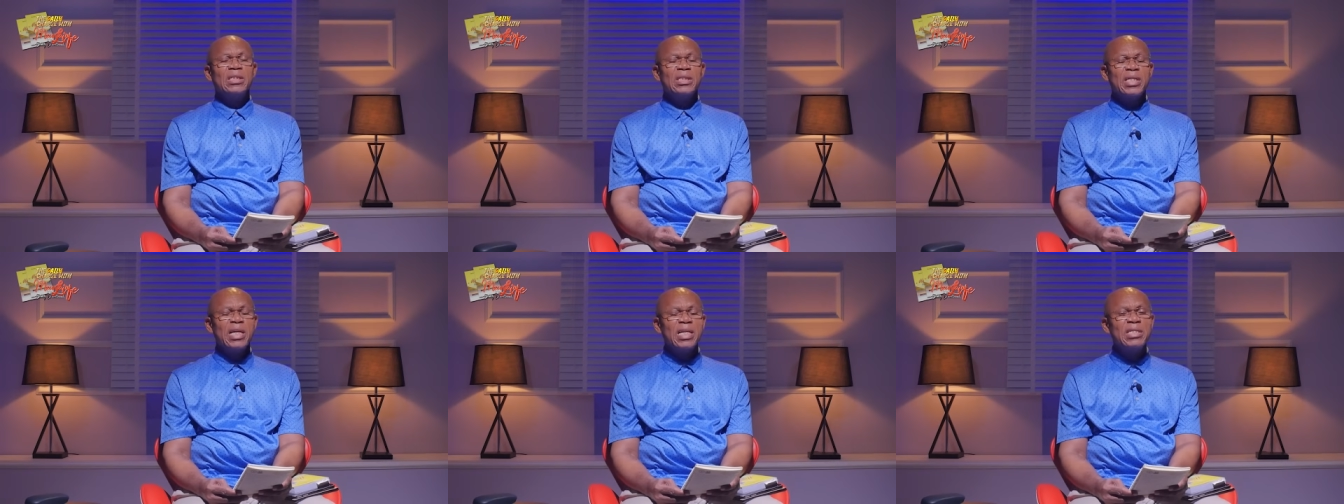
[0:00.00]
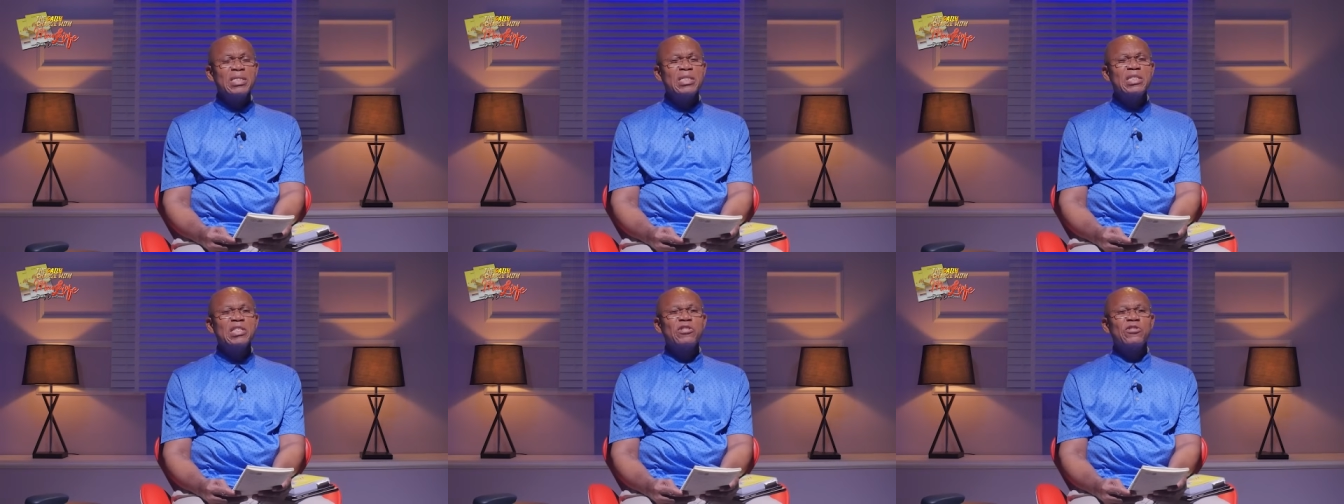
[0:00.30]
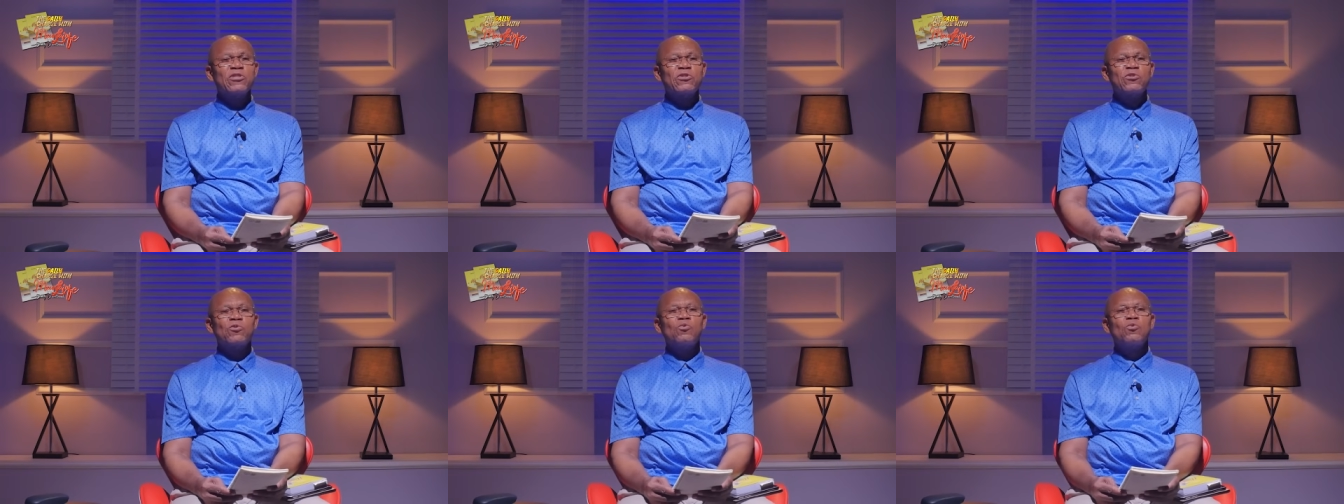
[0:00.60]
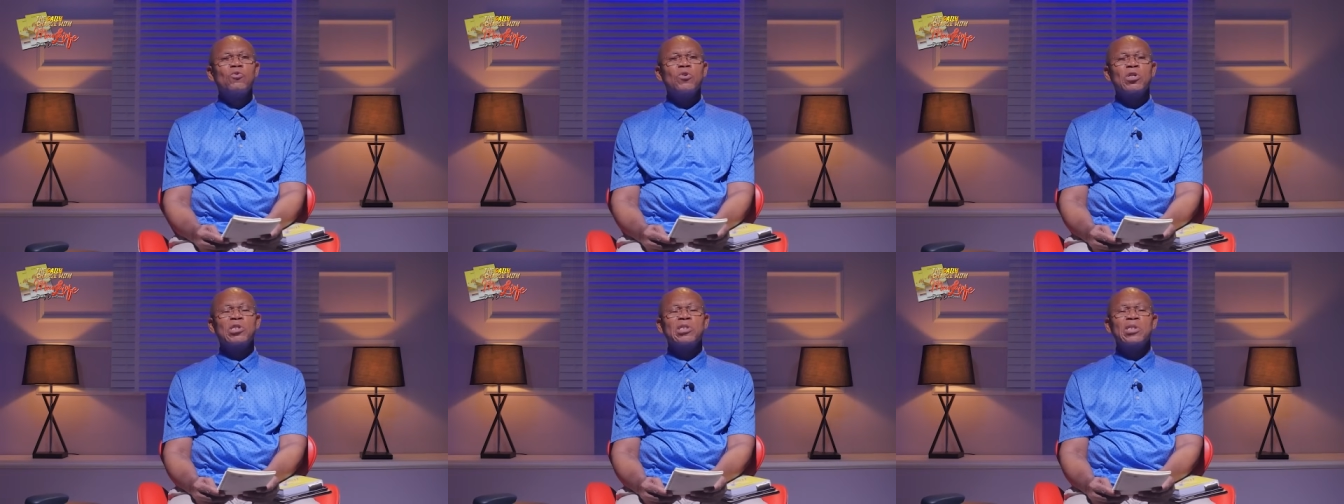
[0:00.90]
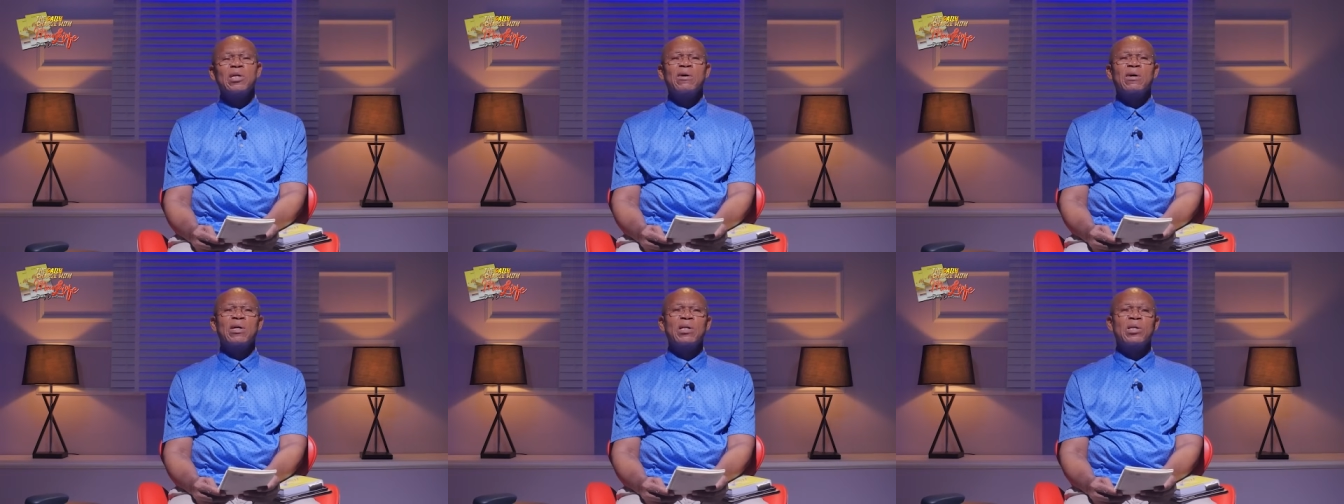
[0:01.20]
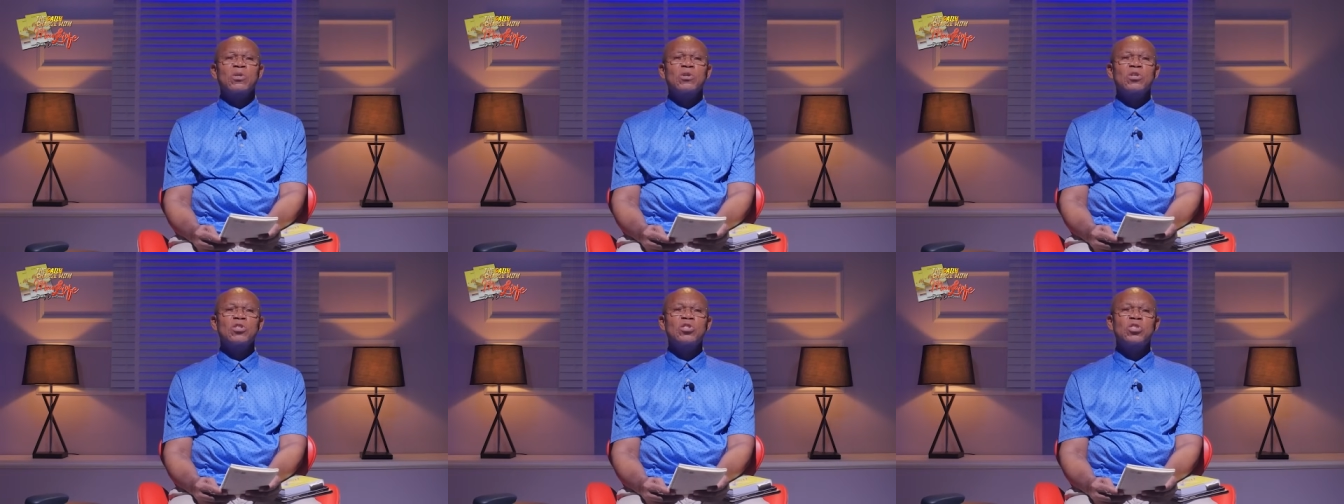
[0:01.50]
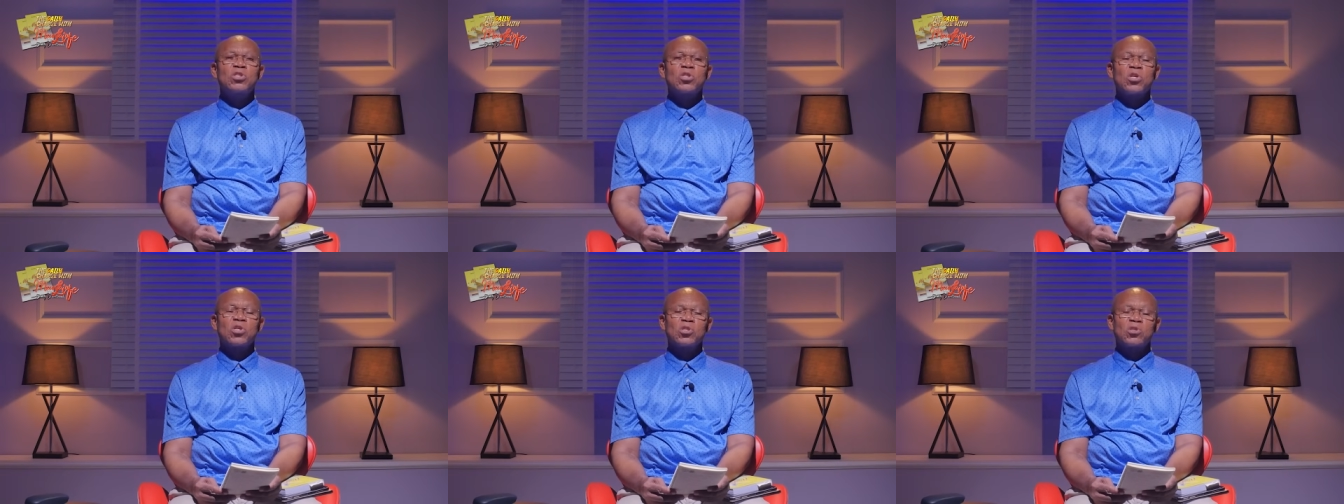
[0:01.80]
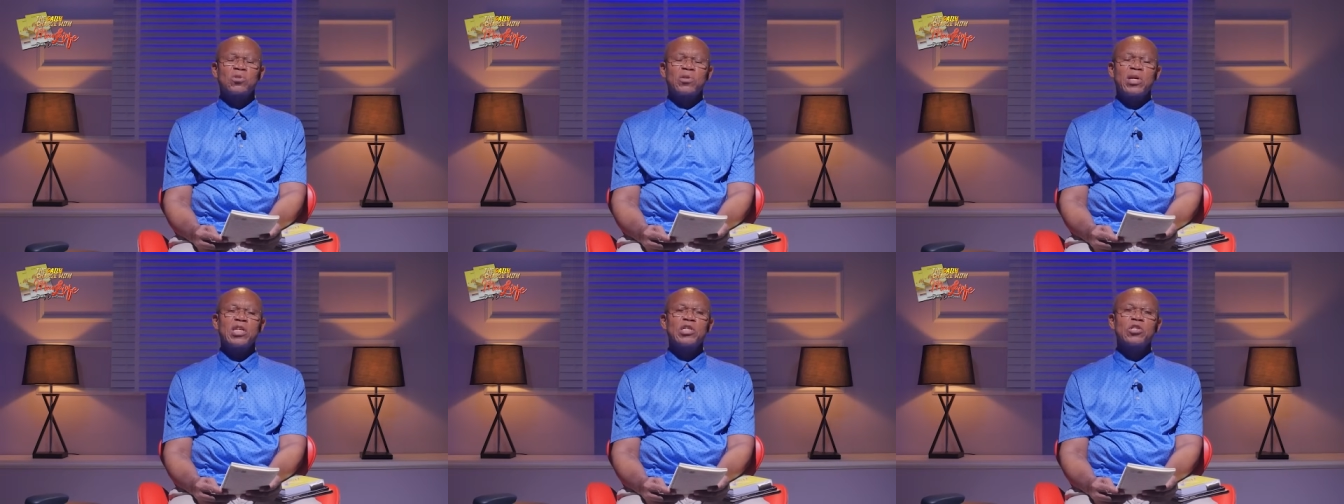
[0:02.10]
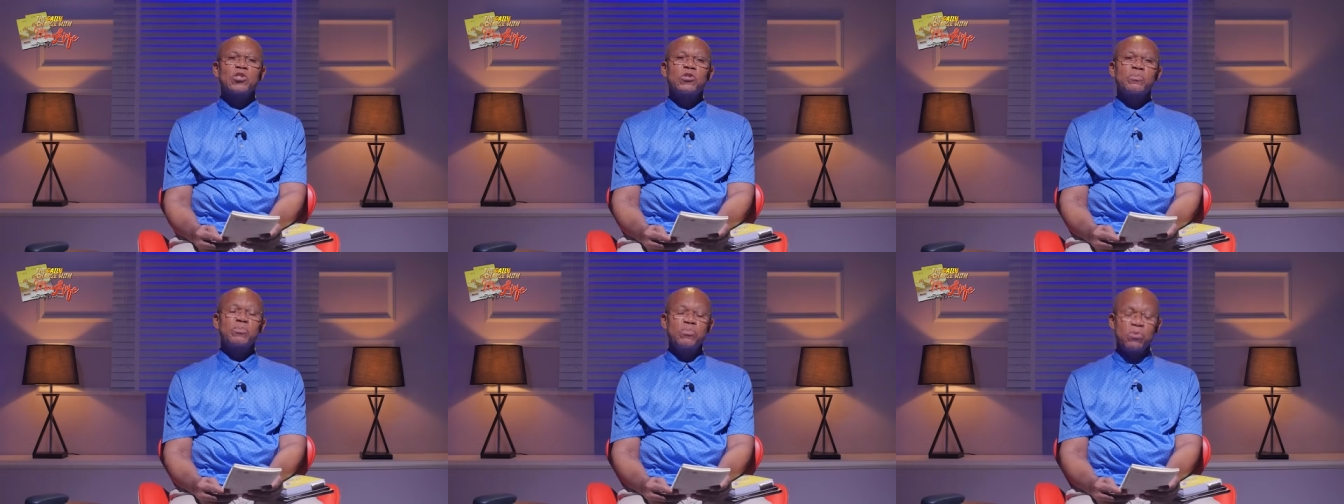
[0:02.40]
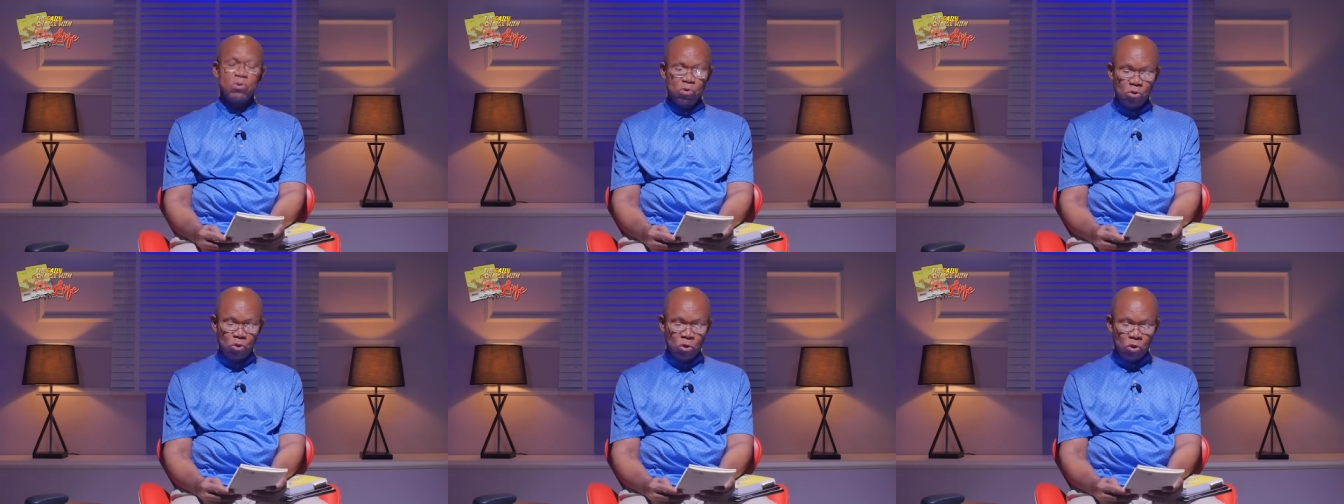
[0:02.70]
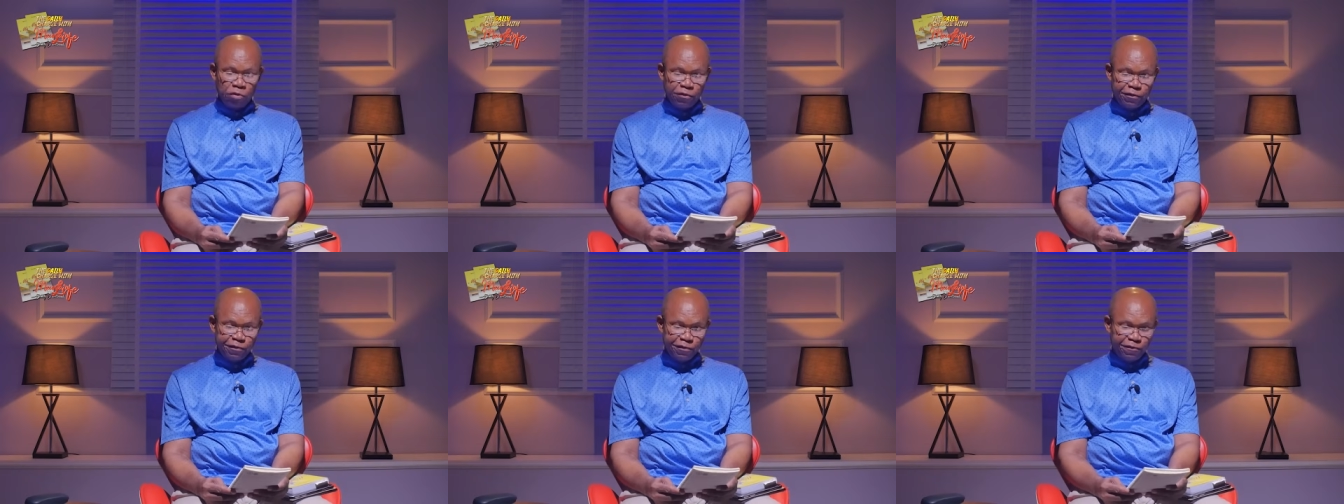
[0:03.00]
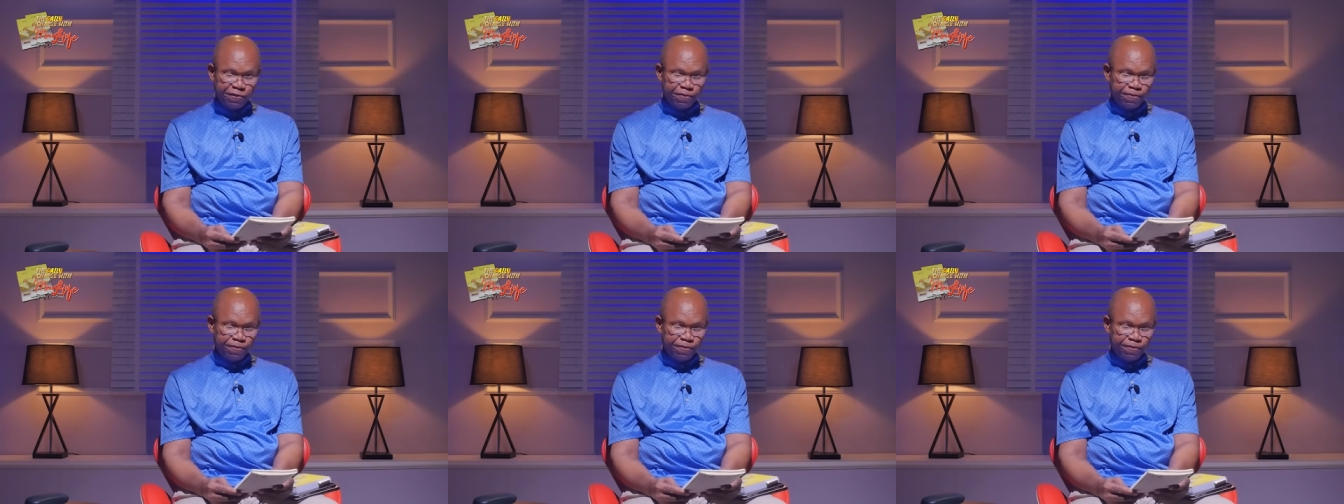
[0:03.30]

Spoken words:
That is what our Lord Jesus Christ spoke of